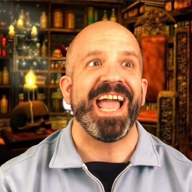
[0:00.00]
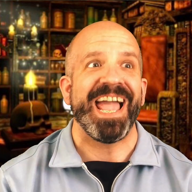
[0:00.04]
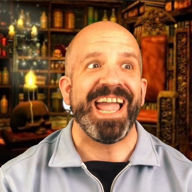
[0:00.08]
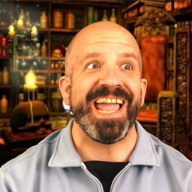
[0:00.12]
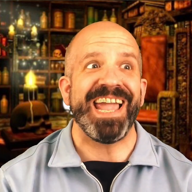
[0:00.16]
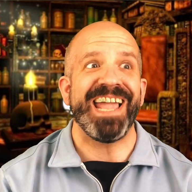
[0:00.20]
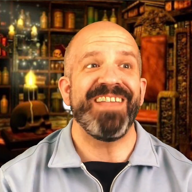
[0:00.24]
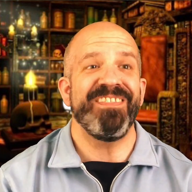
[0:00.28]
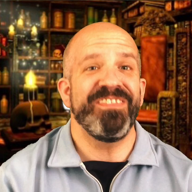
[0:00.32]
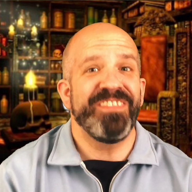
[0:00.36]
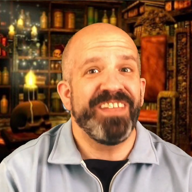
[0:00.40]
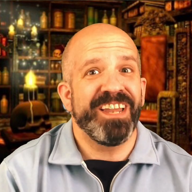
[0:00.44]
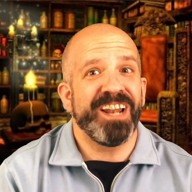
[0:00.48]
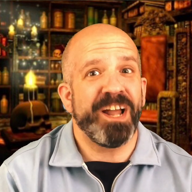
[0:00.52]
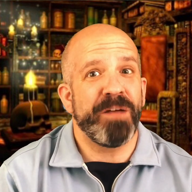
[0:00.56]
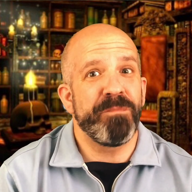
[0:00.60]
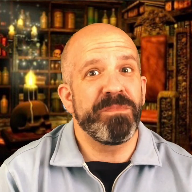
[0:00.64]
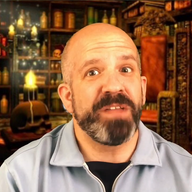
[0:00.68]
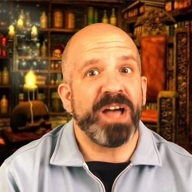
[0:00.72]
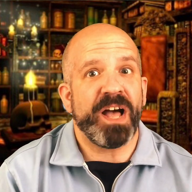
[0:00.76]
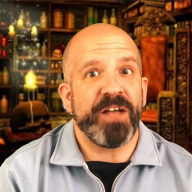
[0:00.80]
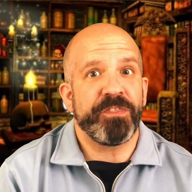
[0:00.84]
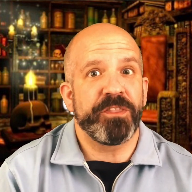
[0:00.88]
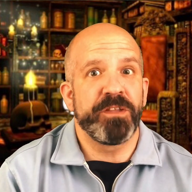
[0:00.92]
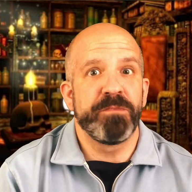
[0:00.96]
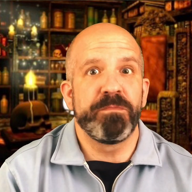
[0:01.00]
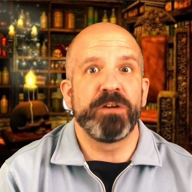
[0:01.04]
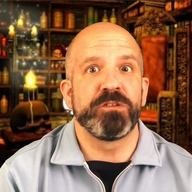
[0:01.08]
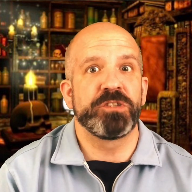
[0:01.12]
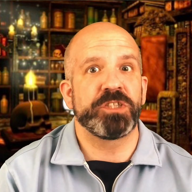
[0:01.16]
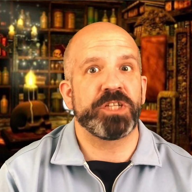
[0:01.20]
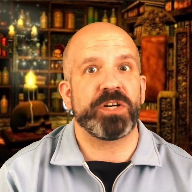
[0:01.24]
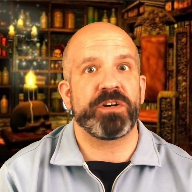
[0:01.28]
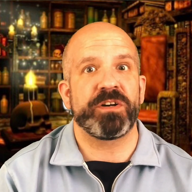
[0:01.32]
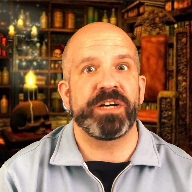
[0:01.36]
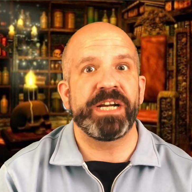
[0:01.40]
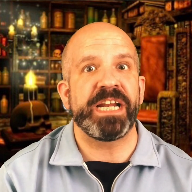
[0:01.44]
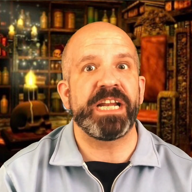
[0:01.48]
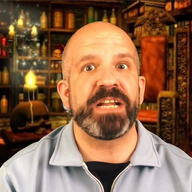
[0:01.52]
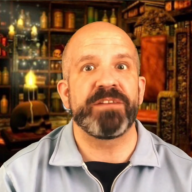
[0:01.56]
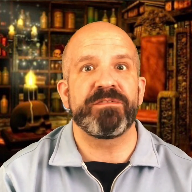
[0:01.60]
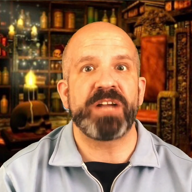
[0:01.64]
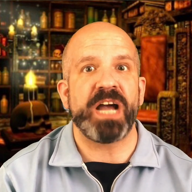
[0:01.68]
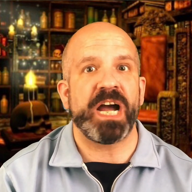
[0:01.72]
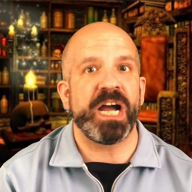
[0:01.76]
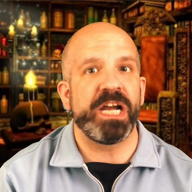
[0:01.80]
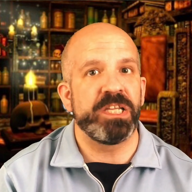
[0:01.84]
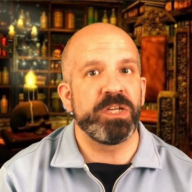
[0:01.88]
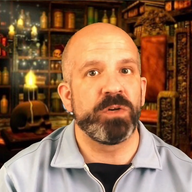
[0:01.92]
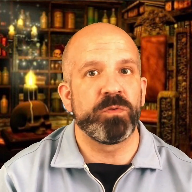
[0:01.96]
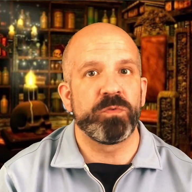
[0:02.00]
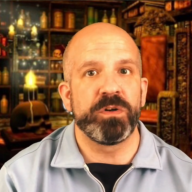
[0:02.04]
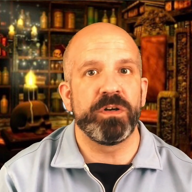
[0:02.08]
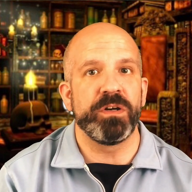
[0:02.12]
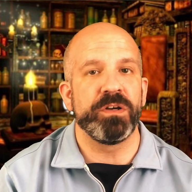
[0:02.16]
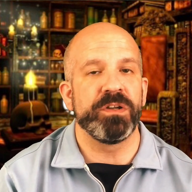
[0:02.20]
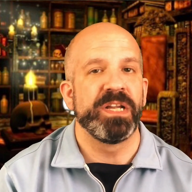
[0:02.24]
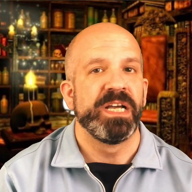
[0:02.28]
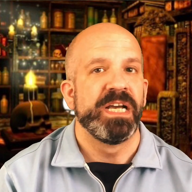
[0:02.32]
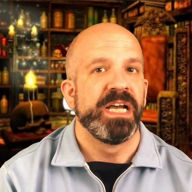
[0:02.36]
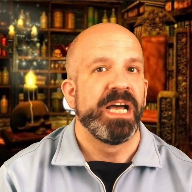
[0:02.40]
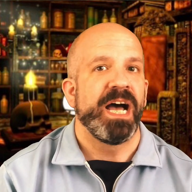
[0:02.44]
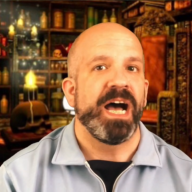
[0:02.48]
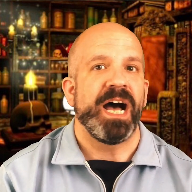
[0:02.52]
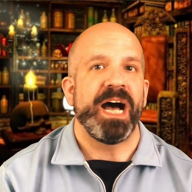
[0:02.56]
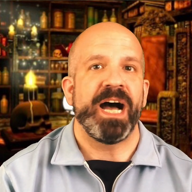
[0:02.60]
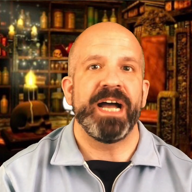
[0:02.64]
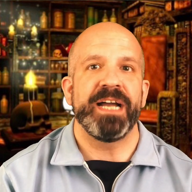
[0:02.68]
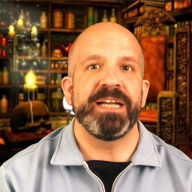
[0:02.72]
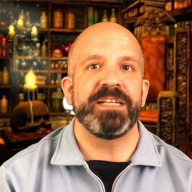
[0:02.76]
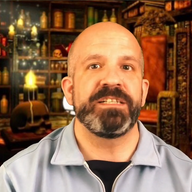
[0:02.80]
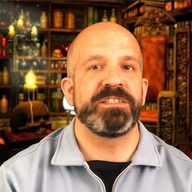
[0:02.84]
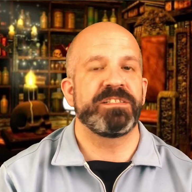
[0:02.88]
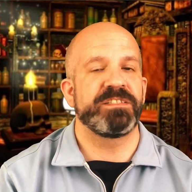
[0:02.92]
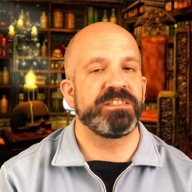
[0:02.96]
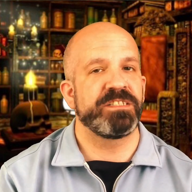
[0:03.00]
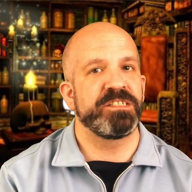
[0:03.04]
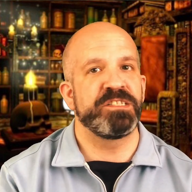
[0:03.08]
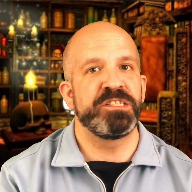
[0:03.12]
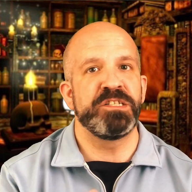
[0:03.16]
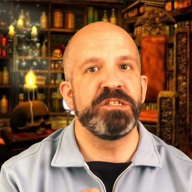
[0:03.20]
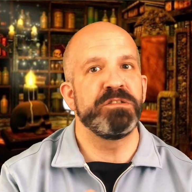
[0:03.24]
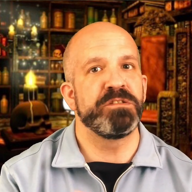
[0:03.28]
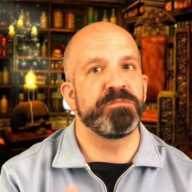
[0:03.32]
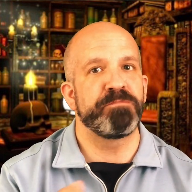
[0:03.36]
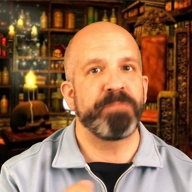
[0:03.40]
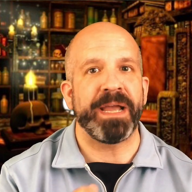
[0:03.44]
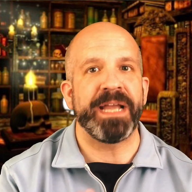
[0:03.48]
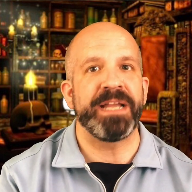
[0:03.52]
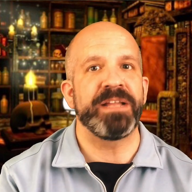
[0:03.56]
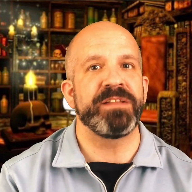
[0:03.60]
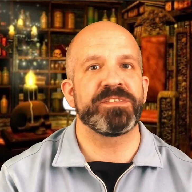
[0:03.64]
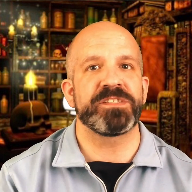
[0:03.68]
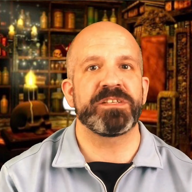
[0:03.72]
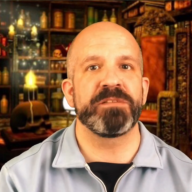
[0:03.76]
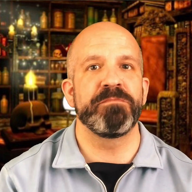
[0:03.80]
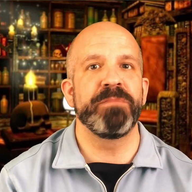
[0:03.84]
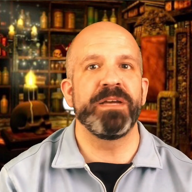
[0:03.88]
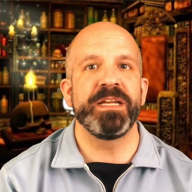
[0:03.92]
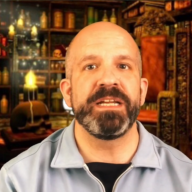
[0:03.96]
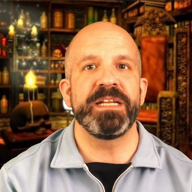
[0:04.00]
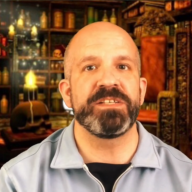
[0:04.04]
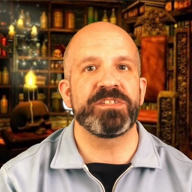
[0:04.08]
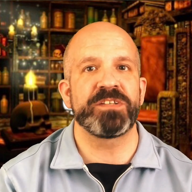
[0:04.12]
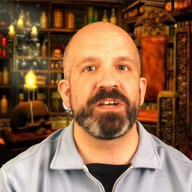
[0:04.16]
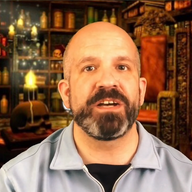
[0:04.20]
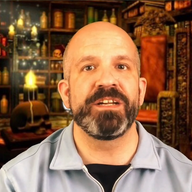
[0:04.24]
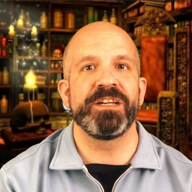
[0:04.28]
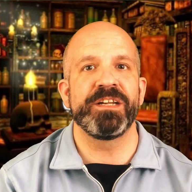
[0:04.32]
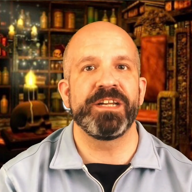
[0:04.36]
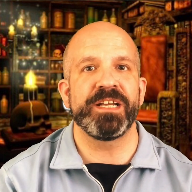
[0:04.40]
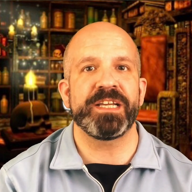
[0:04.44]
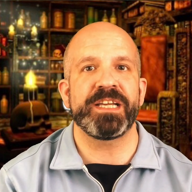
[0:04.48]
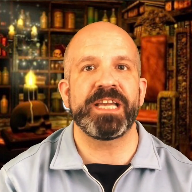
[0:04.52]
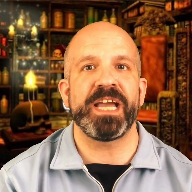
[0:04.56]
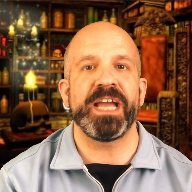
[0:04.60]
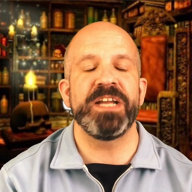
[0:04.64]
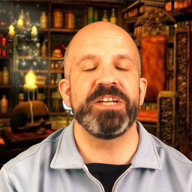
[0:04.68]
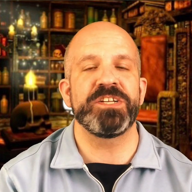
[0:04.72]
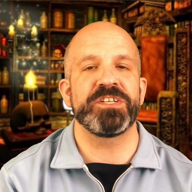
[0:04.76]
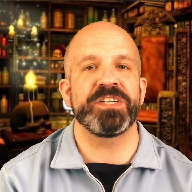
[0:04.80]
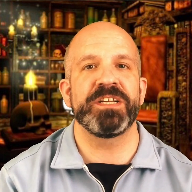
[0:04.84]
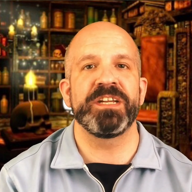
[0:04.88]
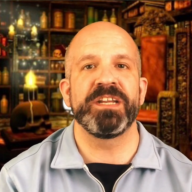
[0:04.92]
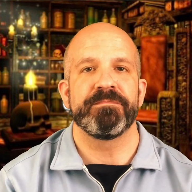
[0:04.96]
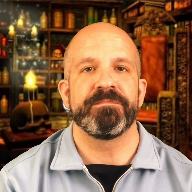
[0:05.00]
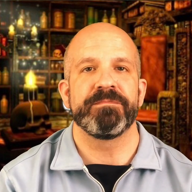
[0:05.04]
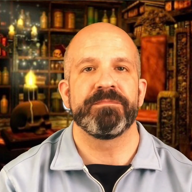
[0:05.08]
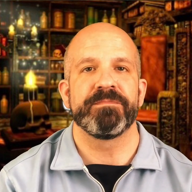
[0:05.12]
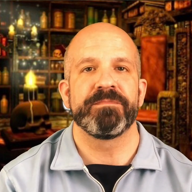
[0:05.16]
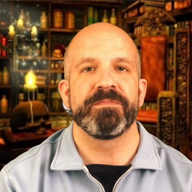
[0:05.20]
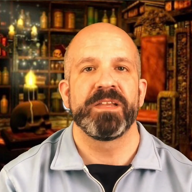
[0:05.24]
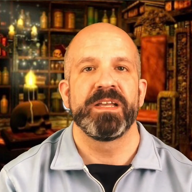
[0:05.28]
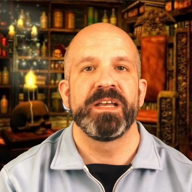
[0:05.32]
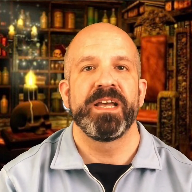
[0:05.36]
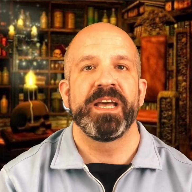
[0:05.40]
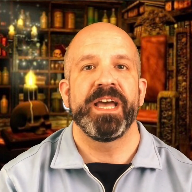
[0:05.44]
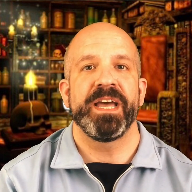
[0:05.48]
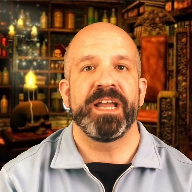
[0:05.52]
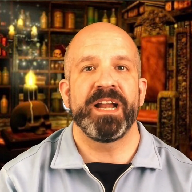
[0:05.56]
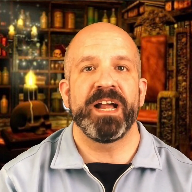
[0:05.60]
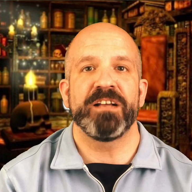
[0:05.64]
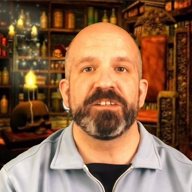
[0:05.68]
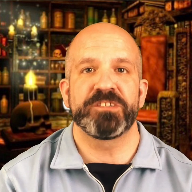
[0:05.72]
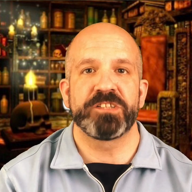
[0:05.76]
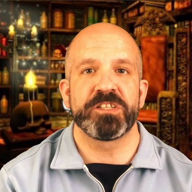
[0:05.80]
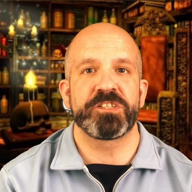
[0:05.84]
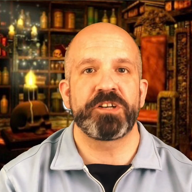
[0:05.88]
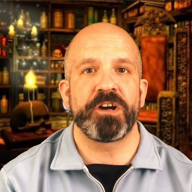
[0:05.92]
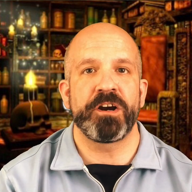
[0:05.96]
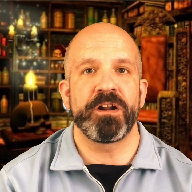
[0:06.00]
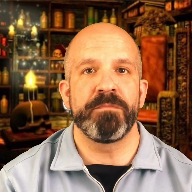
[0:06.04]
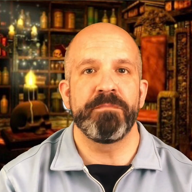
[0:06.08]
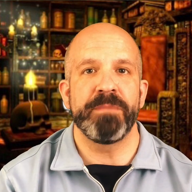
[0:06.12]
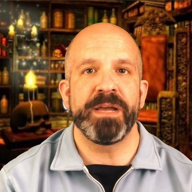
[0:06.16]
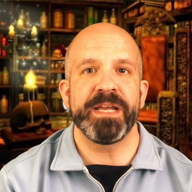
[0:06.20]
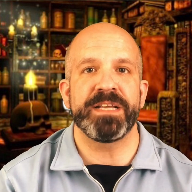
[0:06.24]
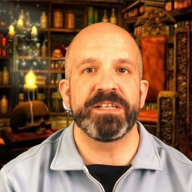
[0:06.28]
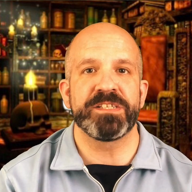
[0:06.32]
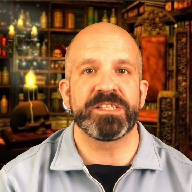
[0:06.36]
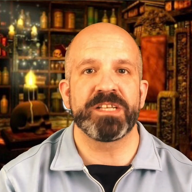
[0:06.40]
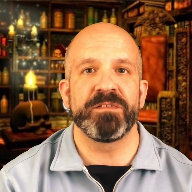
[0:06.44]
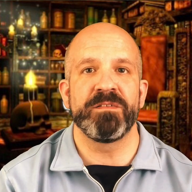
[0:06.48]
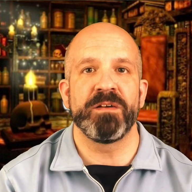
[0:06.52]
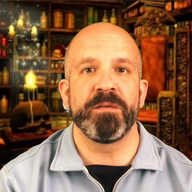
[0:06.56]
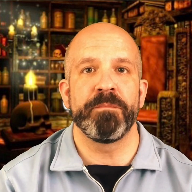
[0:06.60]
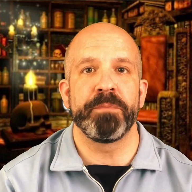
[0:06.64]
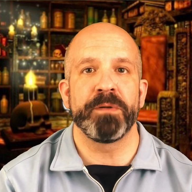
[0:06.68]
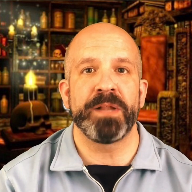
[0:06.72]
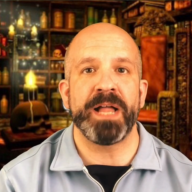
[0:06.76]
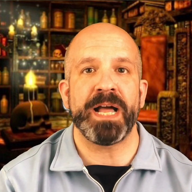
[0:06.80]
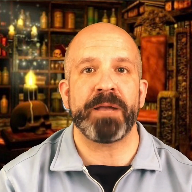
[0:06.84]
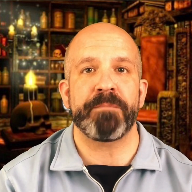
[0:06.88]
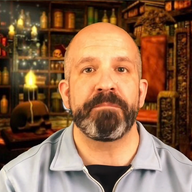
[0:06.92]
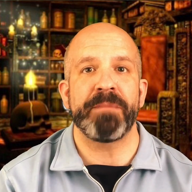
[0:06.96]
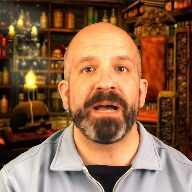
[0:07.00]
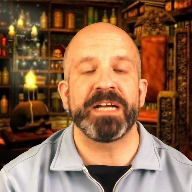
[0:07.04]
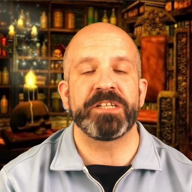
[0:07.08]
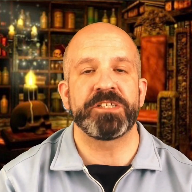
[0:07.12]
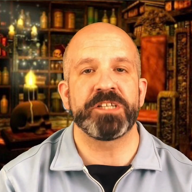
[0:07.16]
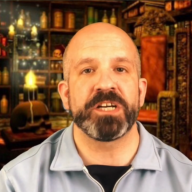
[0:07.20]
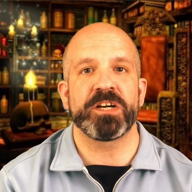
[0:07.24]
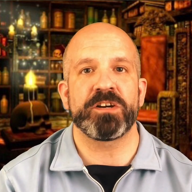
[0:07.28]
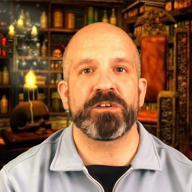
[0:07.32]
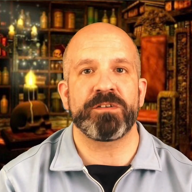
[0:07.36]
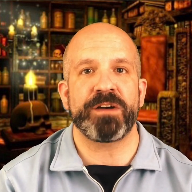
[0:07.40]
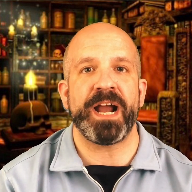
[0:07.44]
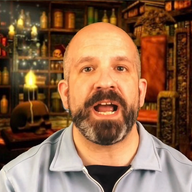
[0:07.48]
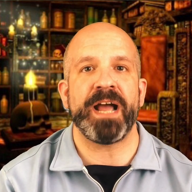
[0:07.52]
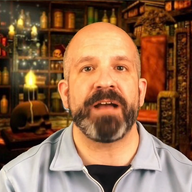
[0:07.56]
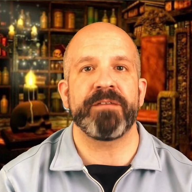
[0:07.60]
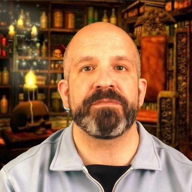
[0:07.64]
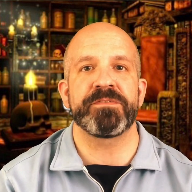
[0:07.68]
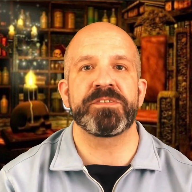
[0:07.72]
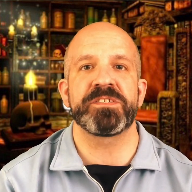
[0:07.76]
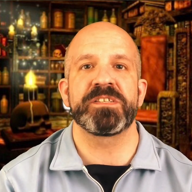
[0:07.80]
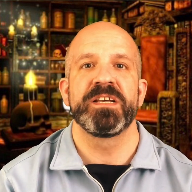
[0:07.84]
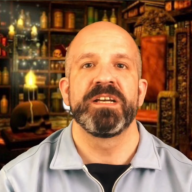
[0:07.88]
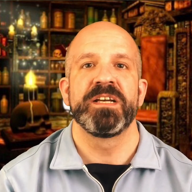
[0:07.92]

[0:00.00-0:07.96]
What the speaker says: And then I'm not the most creative guy in the world. I do paint some minis on an occasion, and I also started making some of the black magic crafts,